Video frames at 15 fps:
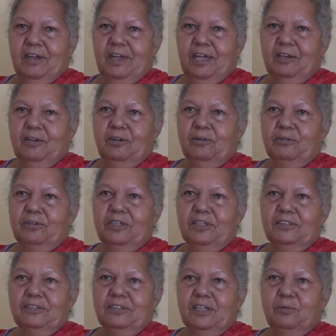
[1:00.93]
And the
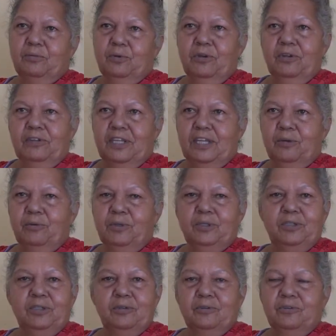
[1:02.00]
things that were there, we
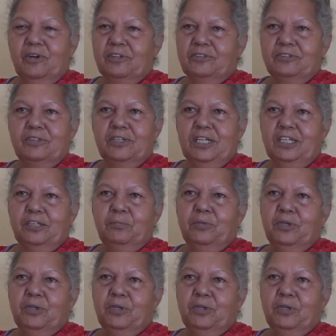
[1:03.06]
didn't trust to eat